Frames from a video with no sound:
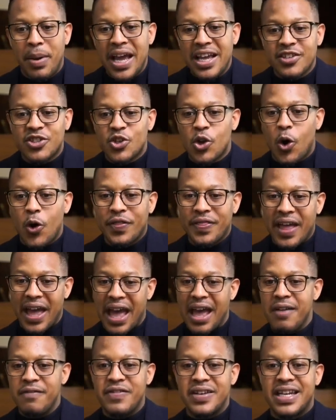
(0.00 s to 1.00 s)
based on
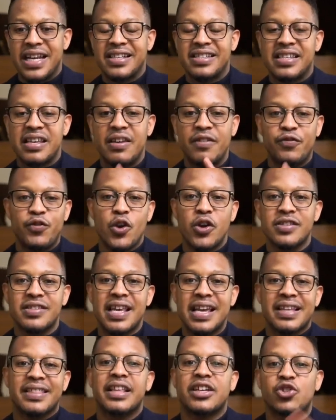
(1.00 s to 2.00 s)
the evidence, if you're
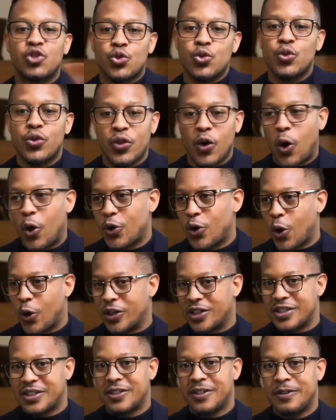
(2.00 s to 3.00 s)
saying the truth or
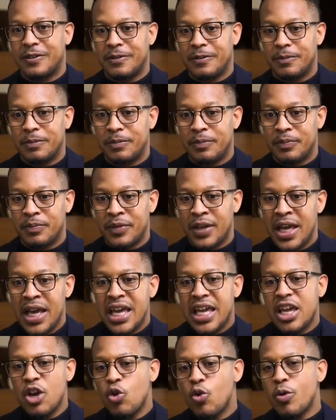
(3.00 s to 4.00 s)
not. Yeah.
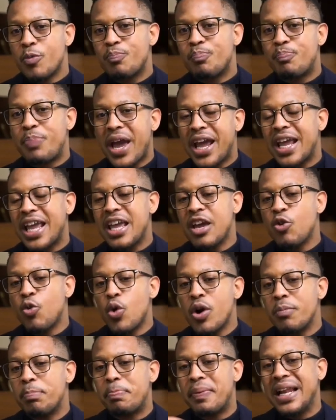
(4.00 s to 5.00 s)
He will, be, he
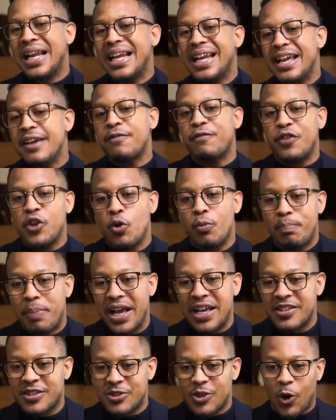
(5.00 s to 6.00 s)
will believe you
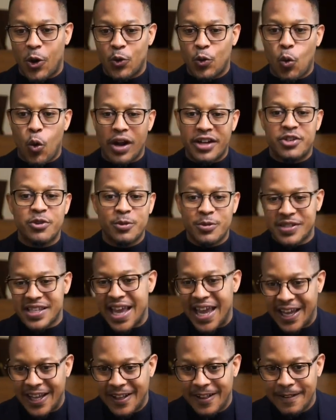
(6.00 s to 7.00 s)
based on what you
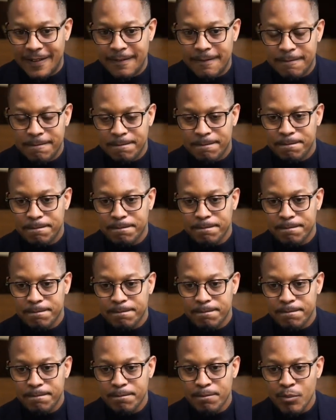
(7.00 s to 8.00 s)
say
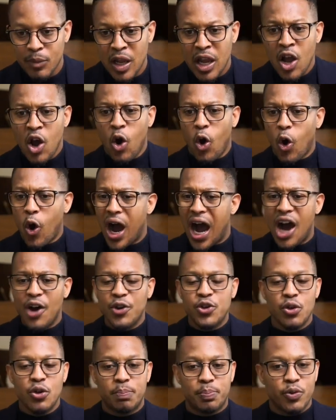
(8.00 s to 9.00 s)
or
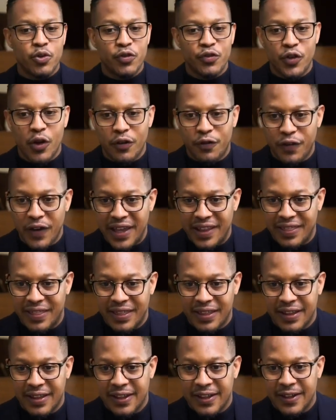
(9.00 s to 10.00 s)
how you prove your
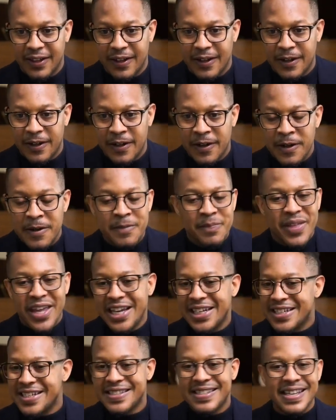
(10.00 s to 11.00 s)
faith.
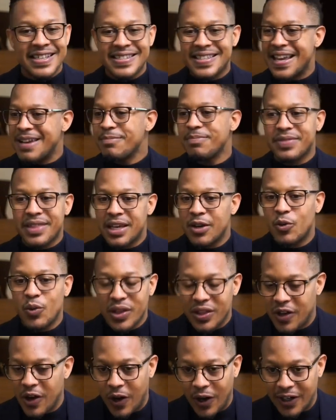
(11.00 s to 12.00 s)
It is the same thing
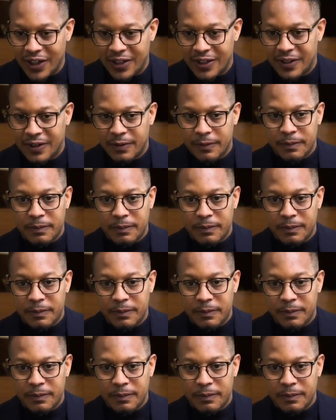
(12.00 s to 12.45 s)
with God.